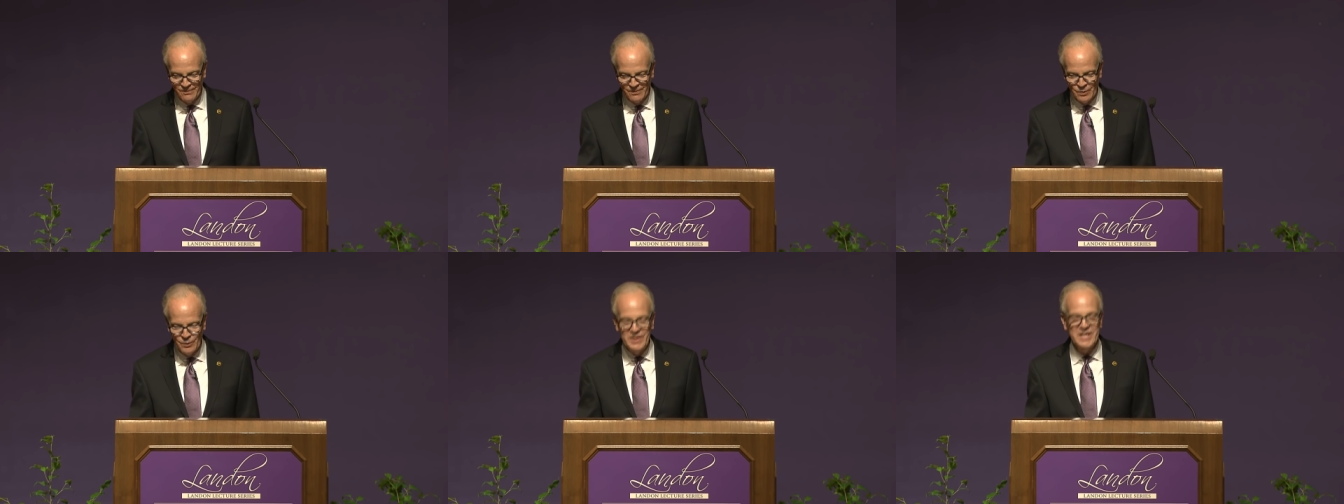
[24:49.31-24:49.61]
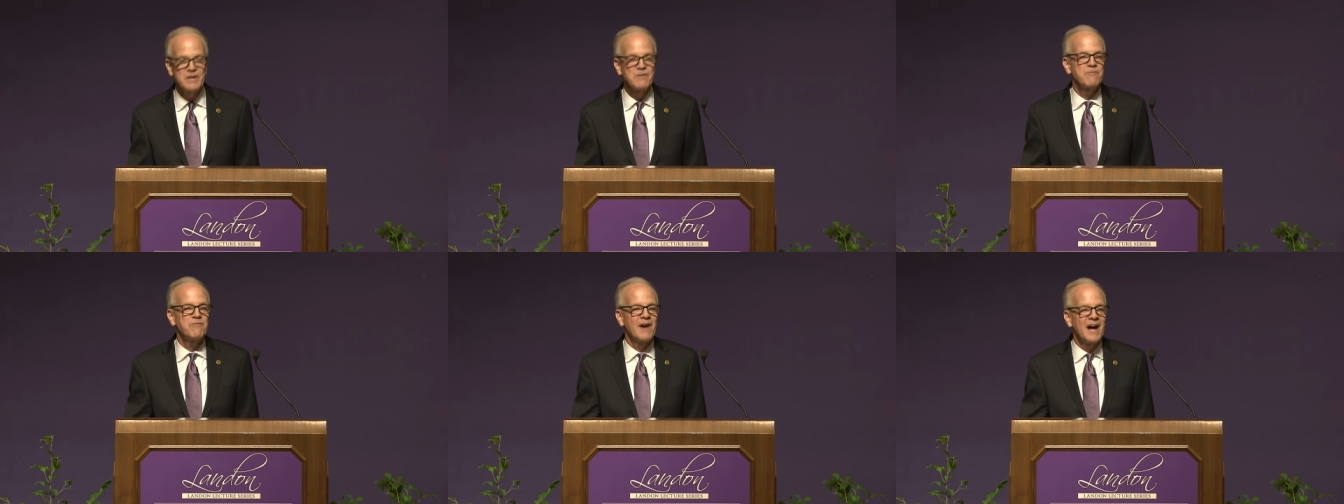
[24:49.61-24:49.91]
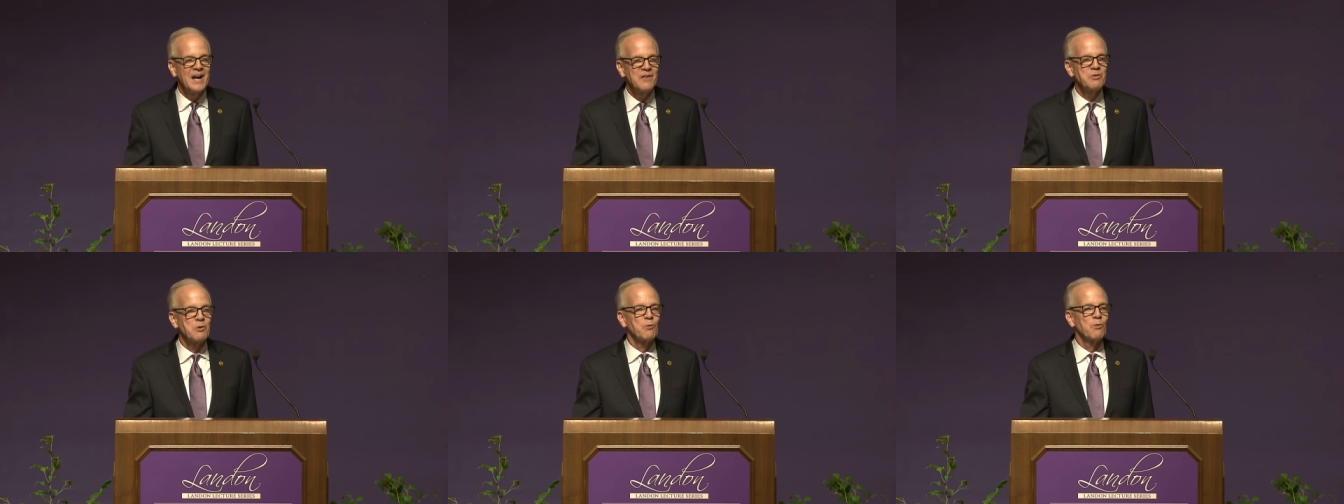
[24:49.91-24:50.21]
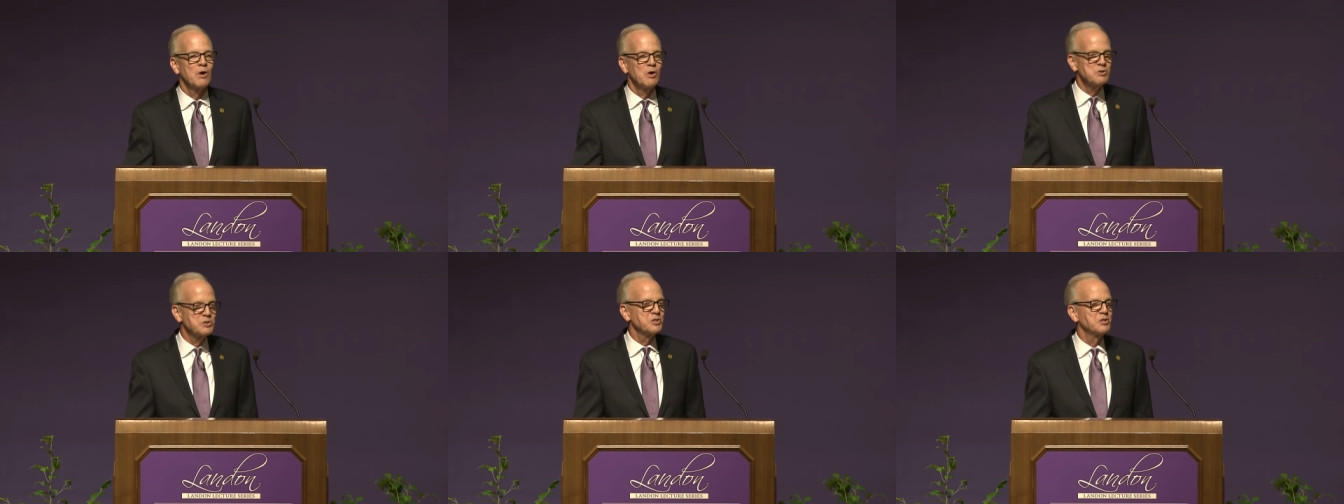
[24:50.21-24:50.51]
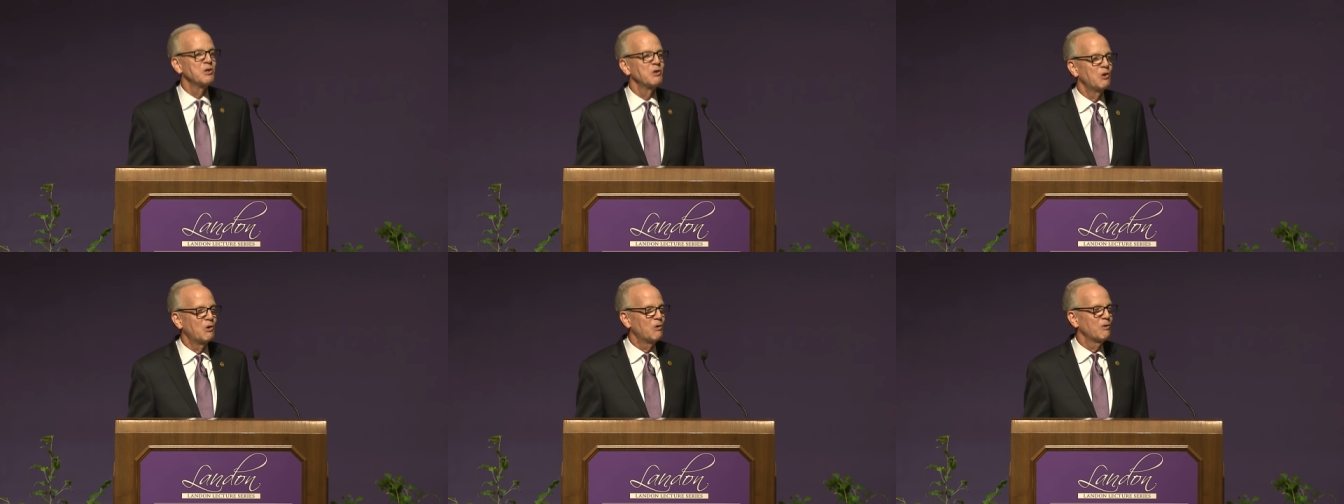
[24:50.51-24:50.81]
We need to find the Rosa
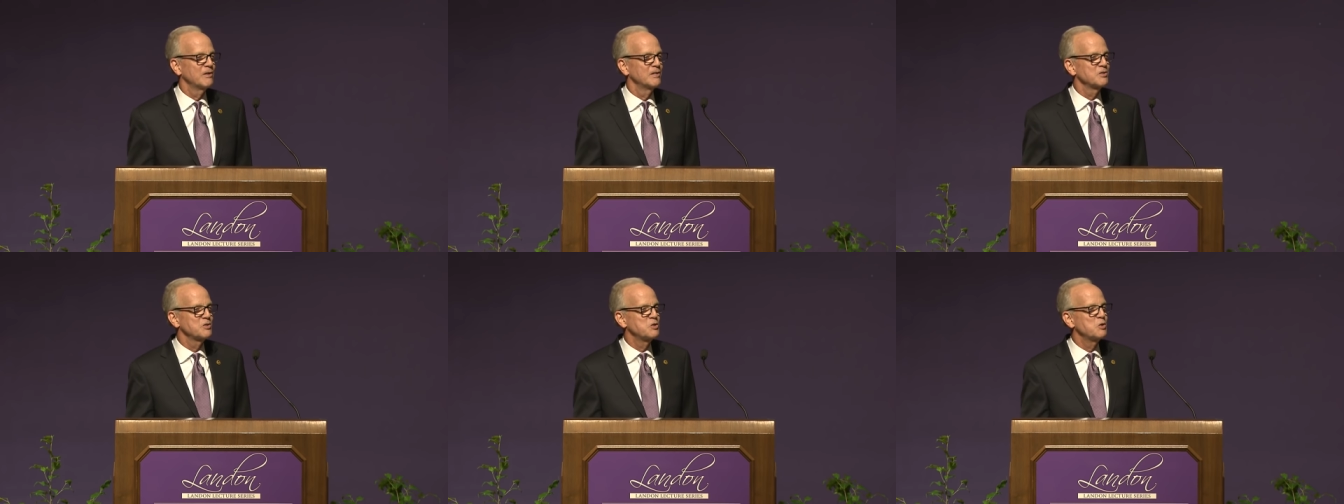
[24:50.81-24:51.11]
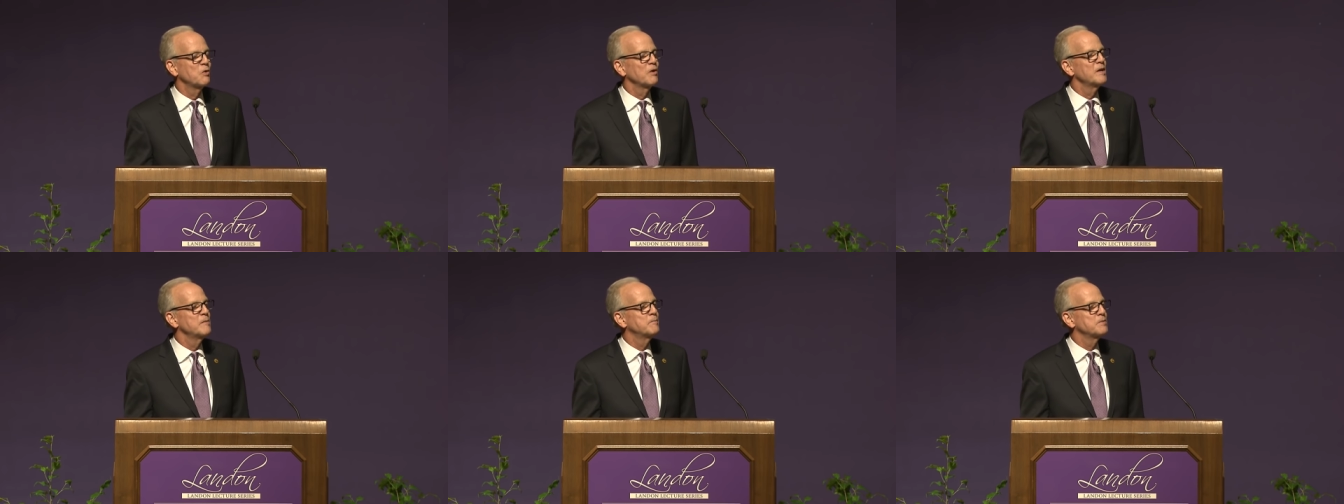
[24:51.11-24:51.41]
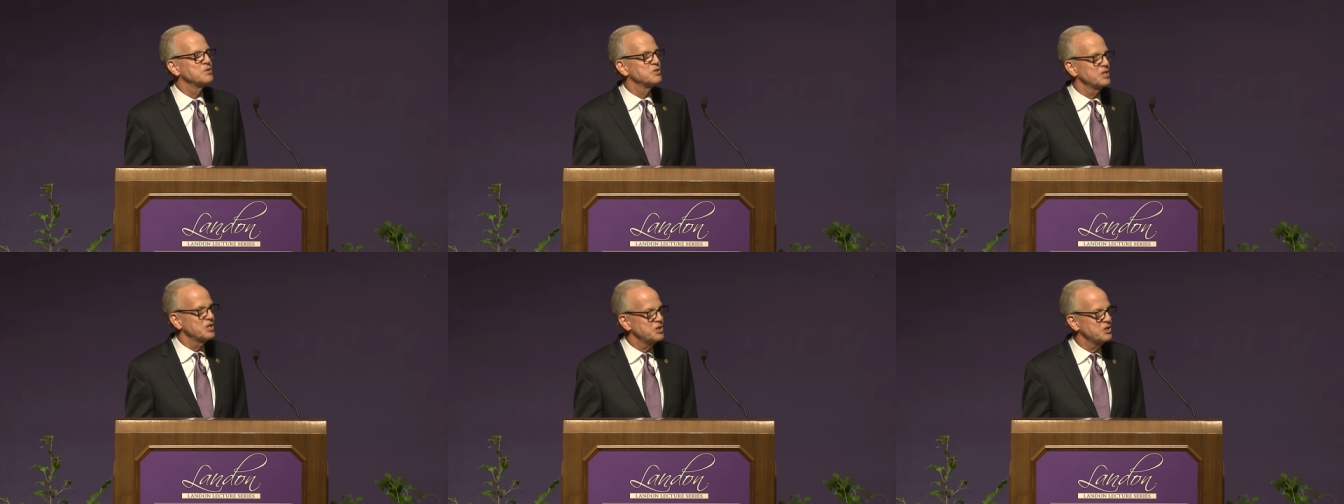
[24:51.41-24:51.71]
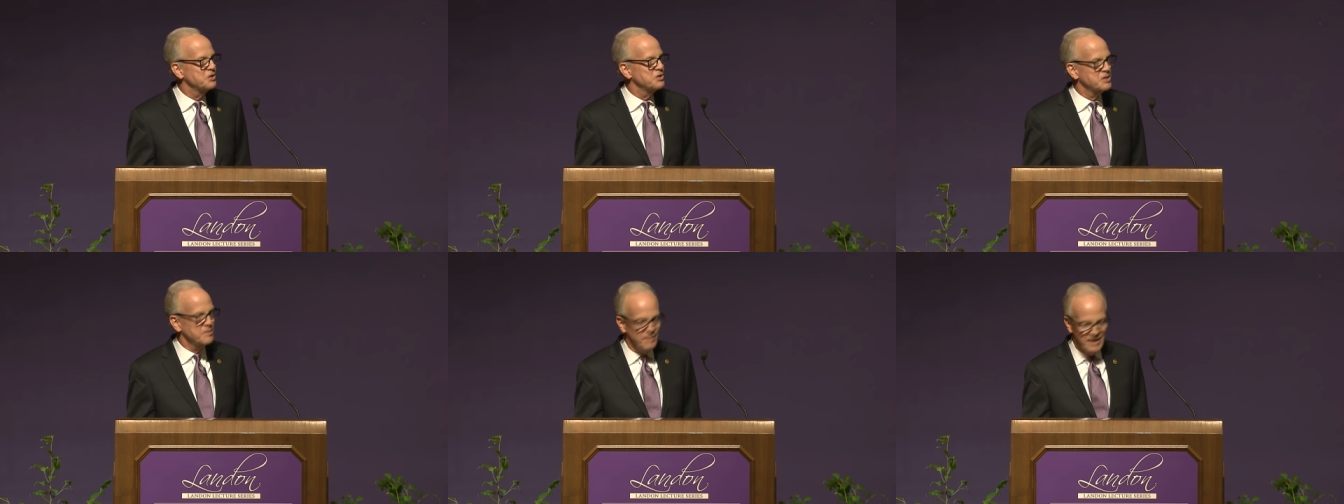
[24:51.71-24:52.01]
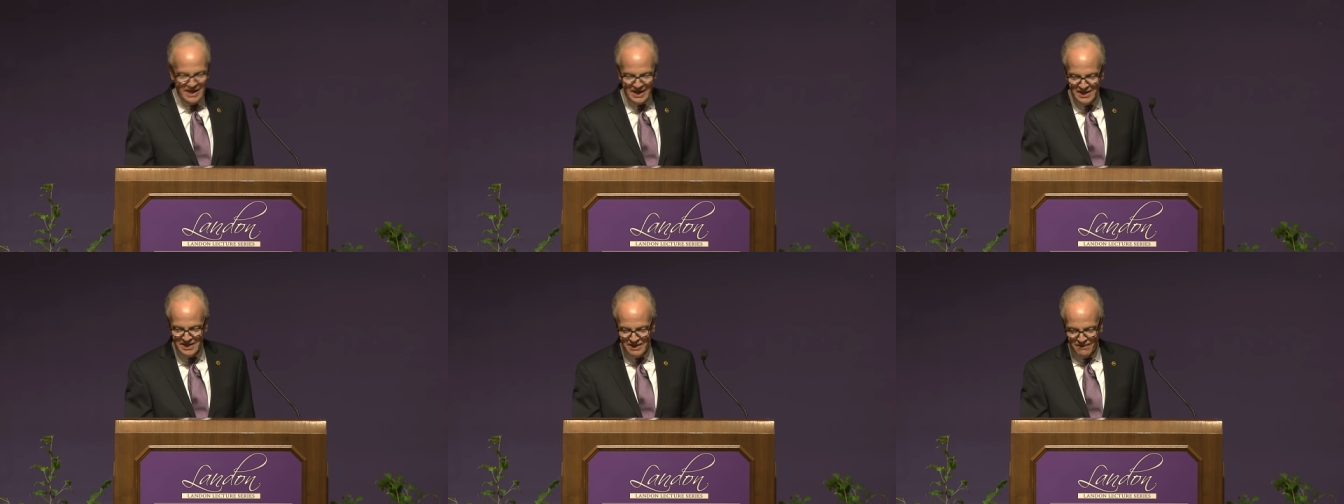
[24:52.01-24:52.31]
DeLauros who are in positions to
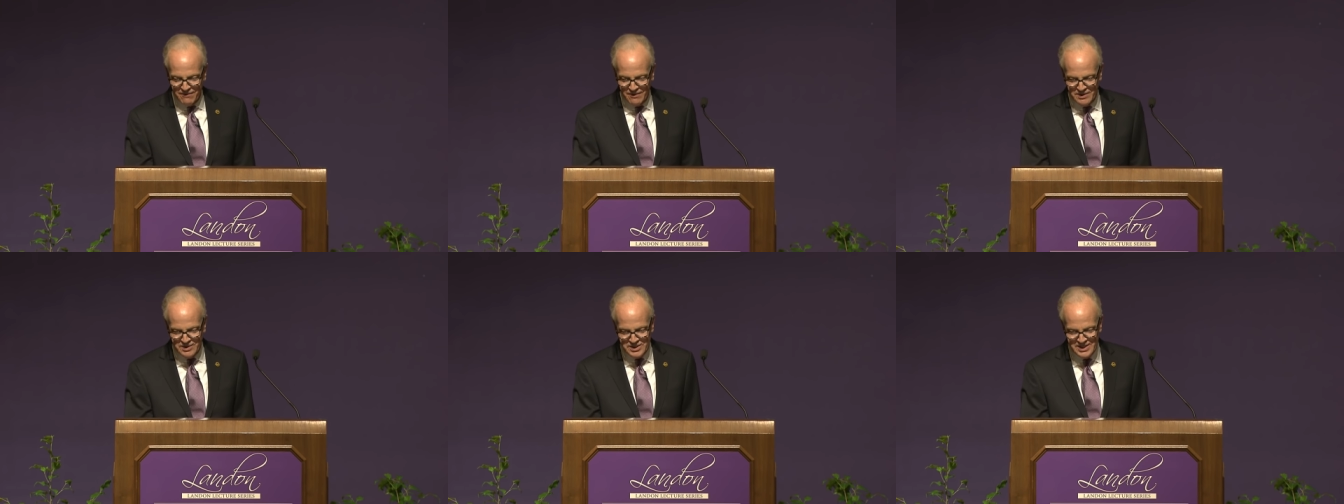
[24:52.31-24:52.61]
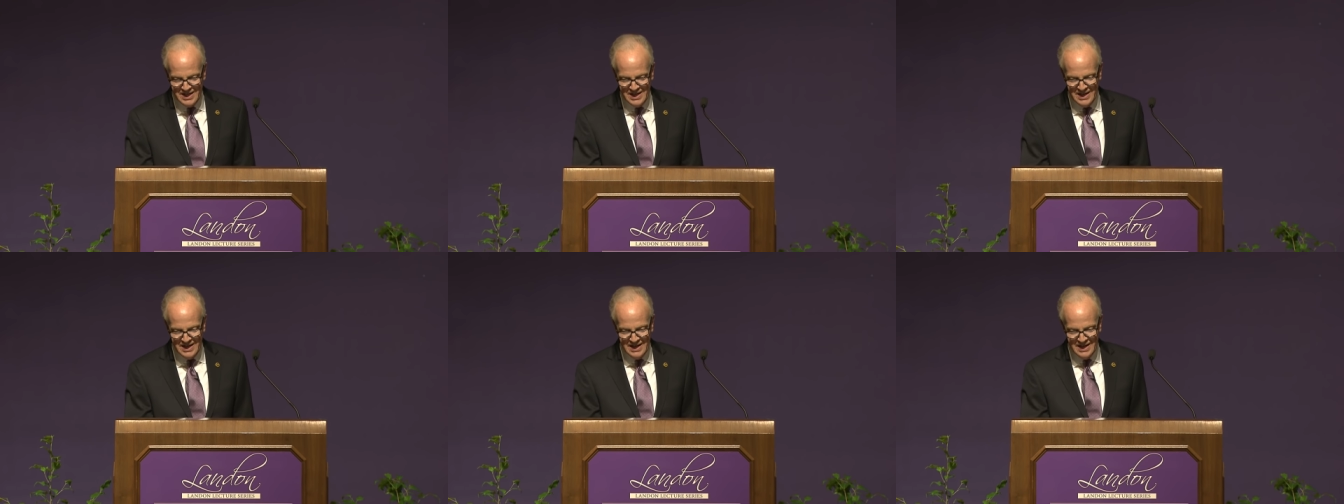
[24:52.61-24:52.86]
make a difference,